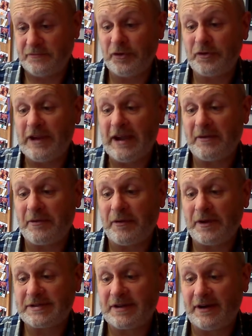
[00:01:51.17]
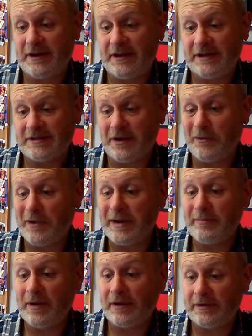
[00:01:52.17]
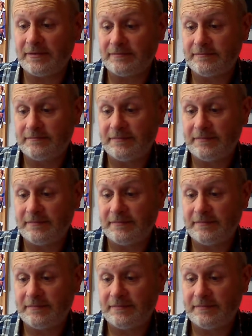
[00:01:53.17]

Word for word: rundown of what he's got in it. He's got wheat malt,